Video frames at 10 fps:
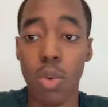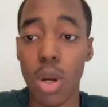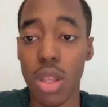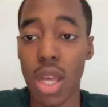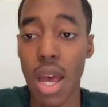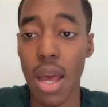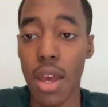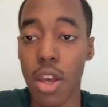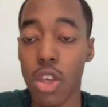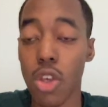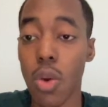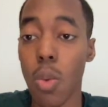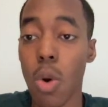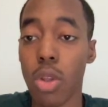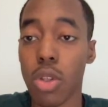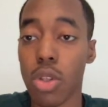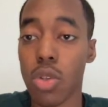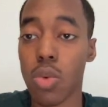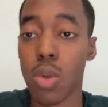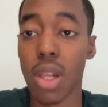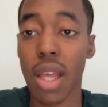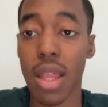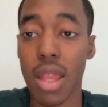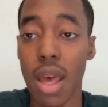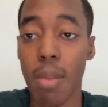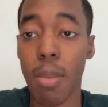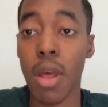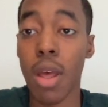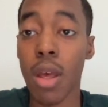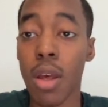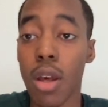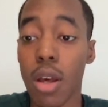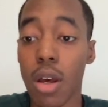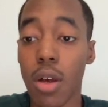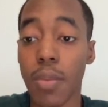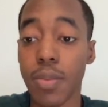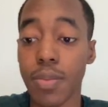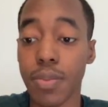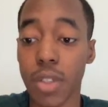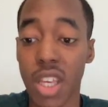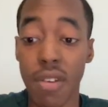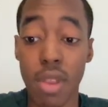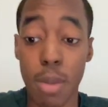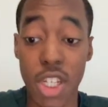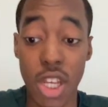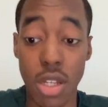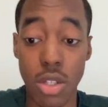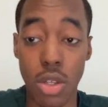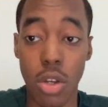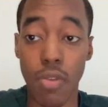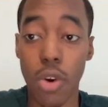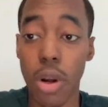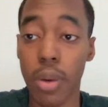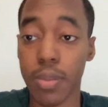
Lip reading: want that. You want to let them, give them a chance to convert.